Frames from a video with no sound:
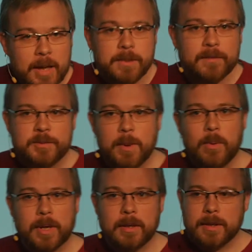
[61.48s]
people have
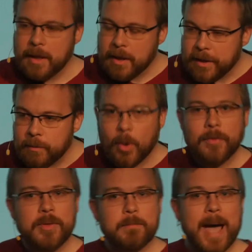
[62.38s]
spoken. They
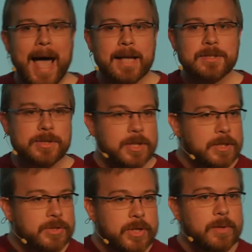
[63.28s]
want the past
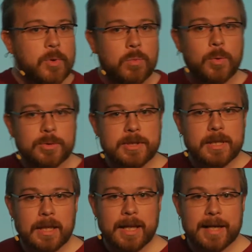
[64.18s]
seen through
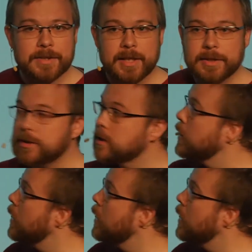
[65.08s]
rose-tinted glasses.